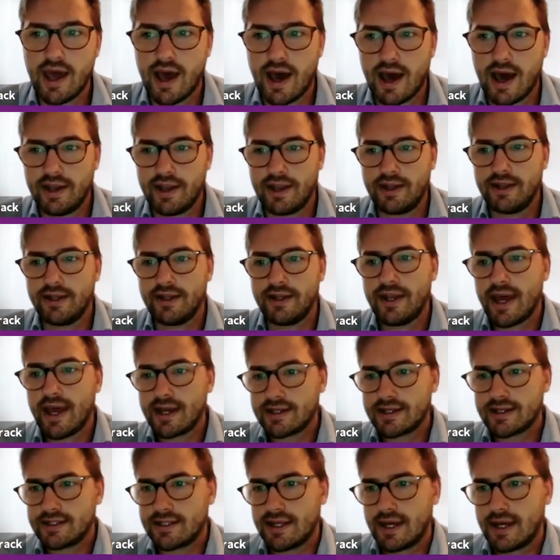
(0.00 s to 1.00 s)
And then the
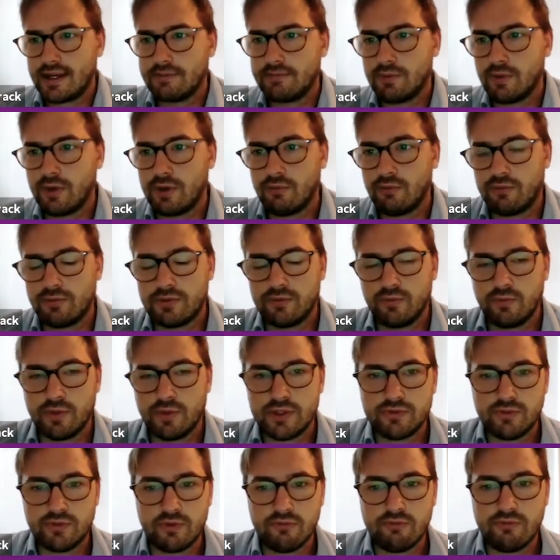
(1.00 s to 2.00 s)
next step,
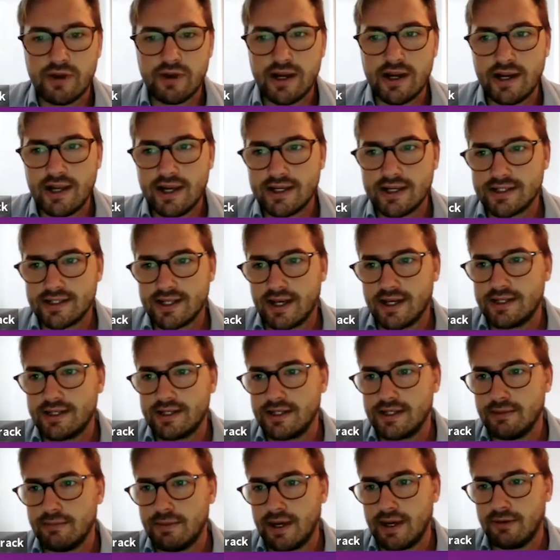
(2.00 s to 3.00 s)
which we're really
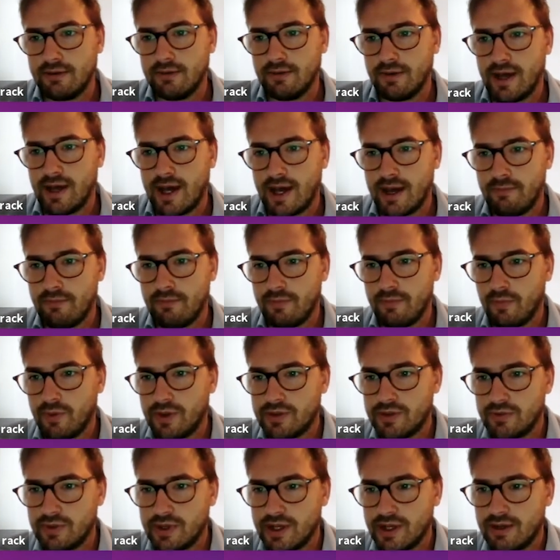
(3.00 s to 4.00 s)
excited about,
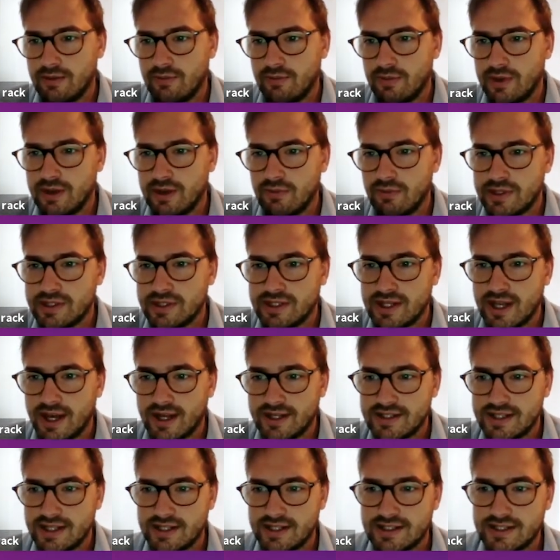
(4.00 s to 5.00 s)
which we're
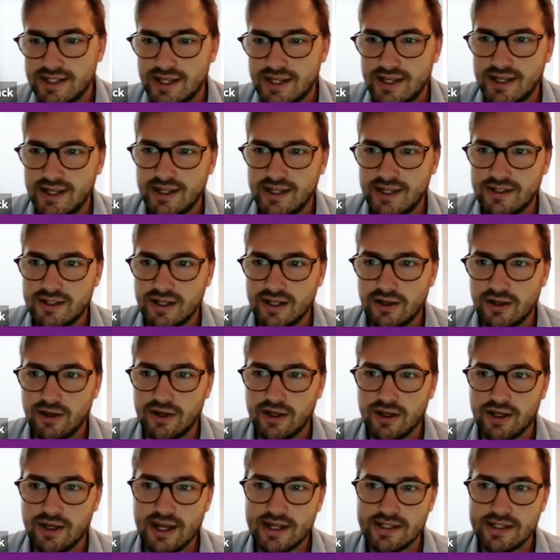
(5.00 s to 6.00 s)
starting to
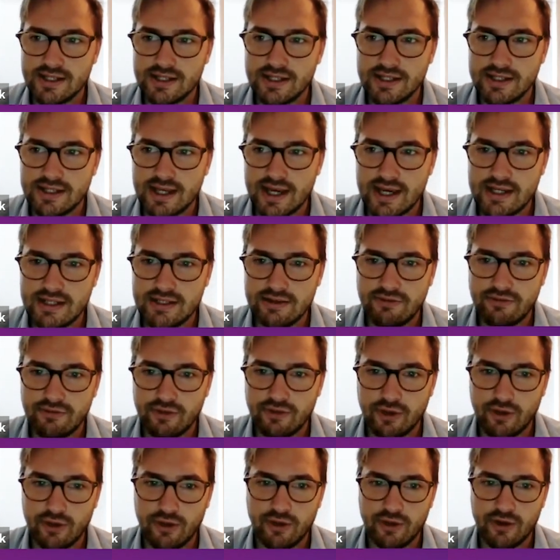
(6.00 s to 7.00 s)
look at getting the data
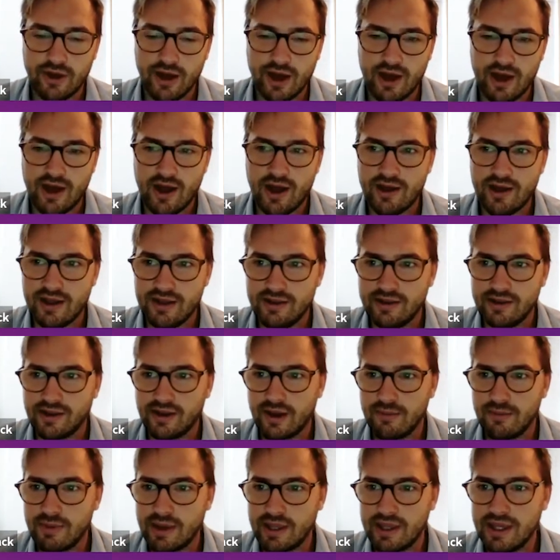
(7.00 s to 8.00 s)
for in the
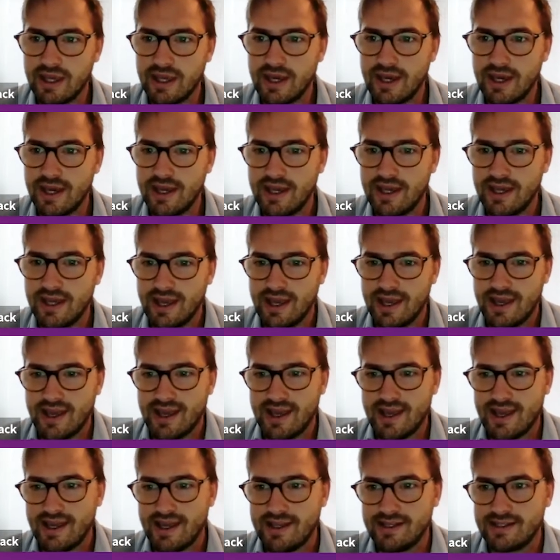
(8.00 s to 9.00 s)
coming year,
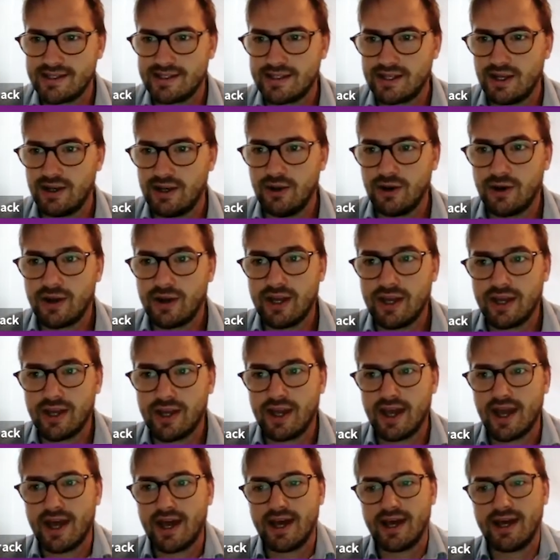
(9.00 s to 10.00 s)
is
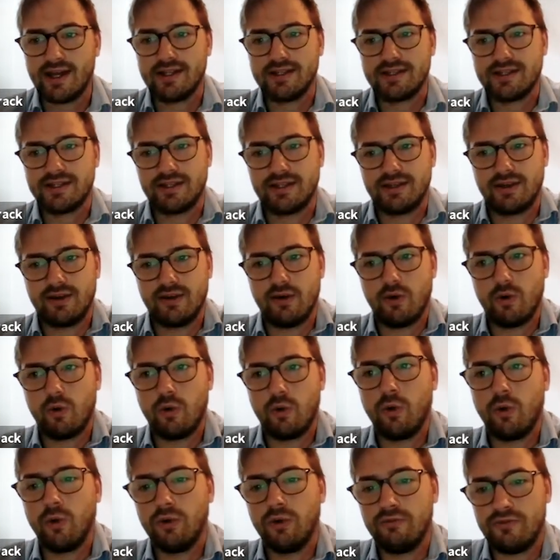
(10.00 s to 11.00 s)
looking at
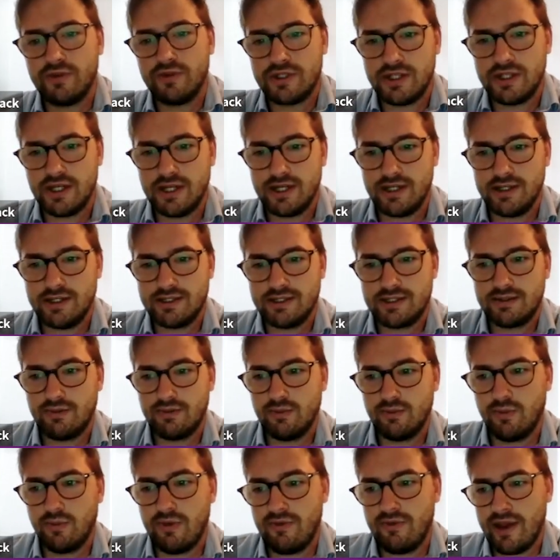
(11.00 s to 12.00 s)
all of the genes
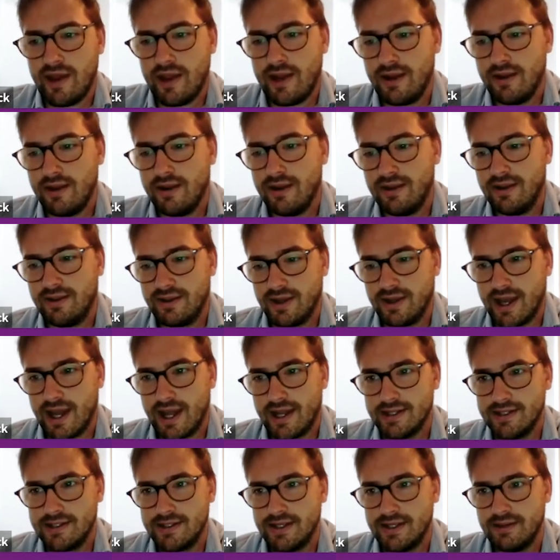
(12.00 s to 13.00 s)
within the
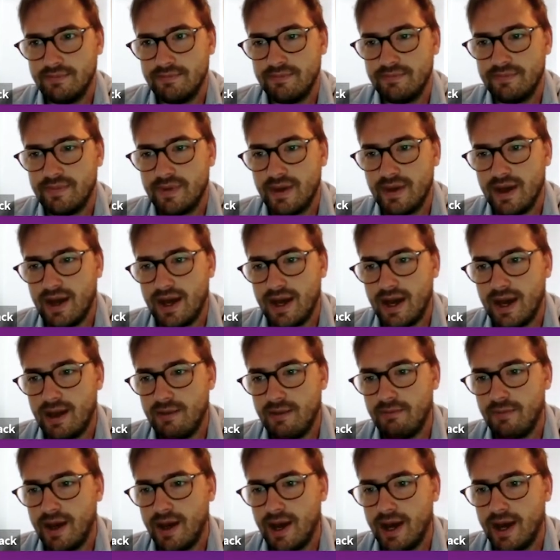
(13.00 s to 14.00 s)
cancer.
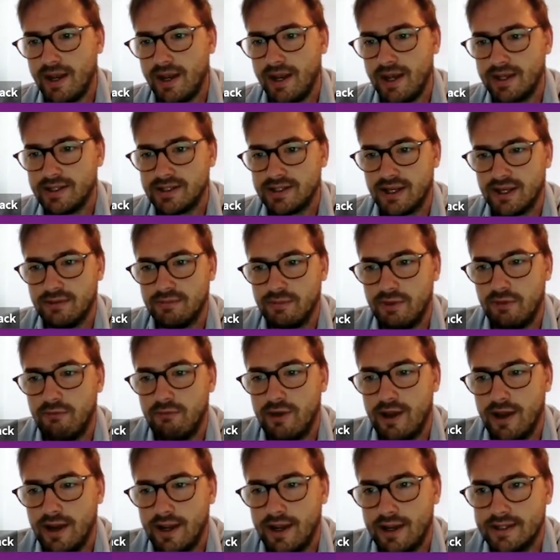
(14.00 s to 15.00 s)
And that's going to be
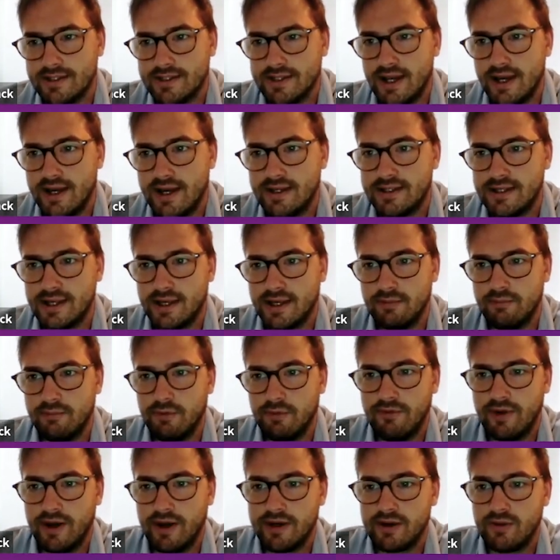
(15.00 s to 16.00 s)
really exciting and
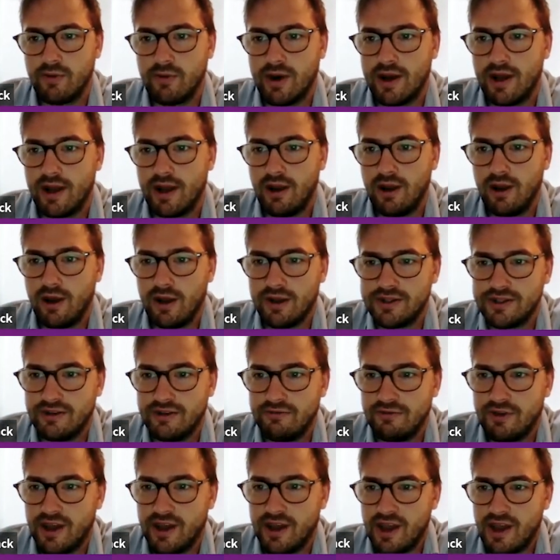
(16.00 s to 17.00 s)
provide quite a lot
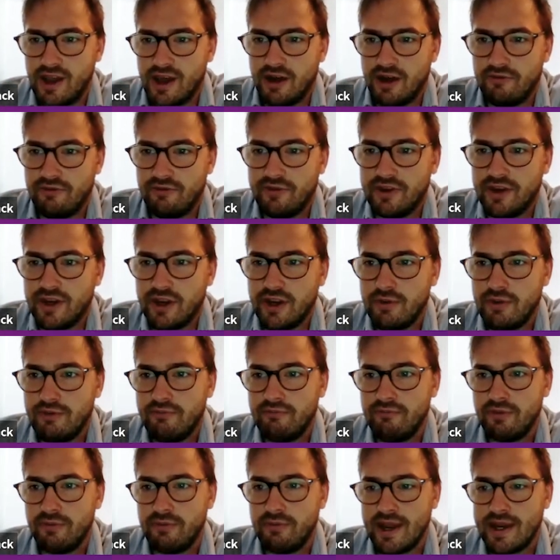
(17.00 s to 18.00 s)
of new
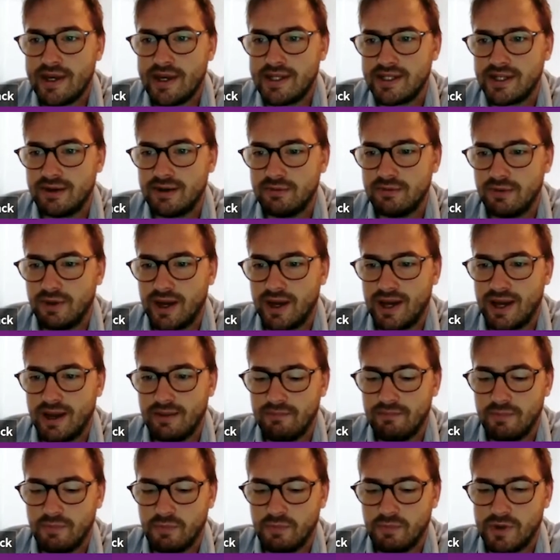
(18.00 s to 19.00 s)
information,
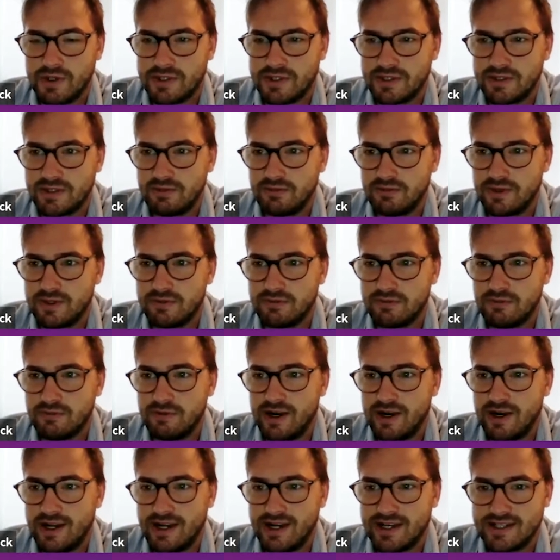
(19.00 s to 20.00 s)
which we're
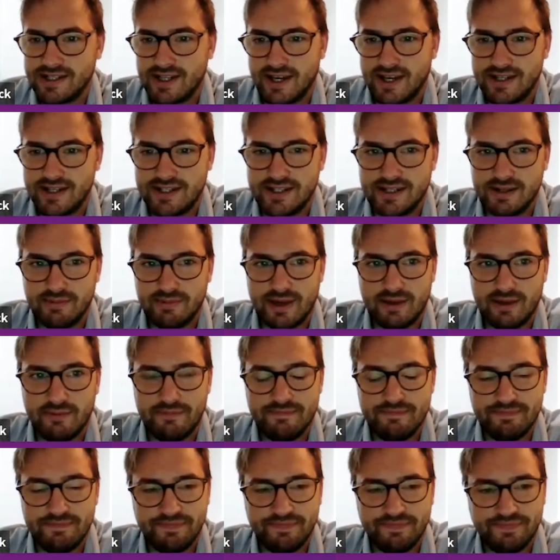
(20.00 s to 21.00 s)
really excited about.
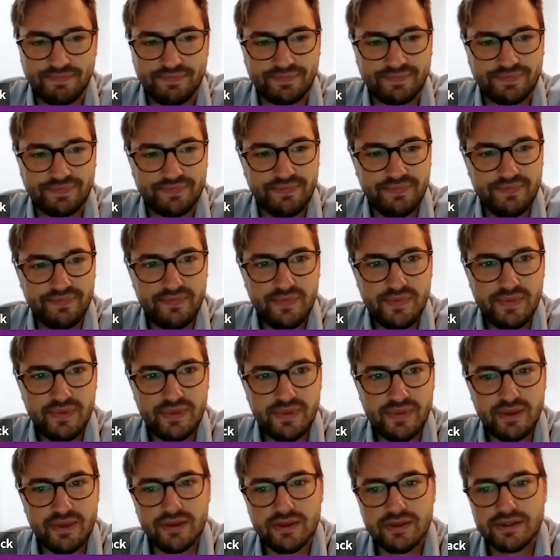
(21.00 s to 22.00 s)

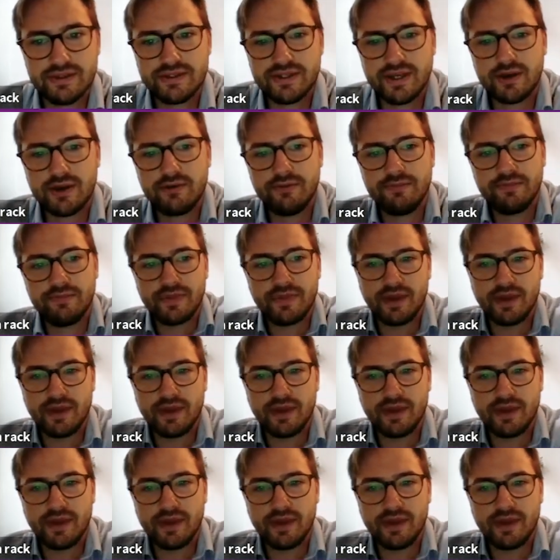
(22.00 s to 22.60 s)
So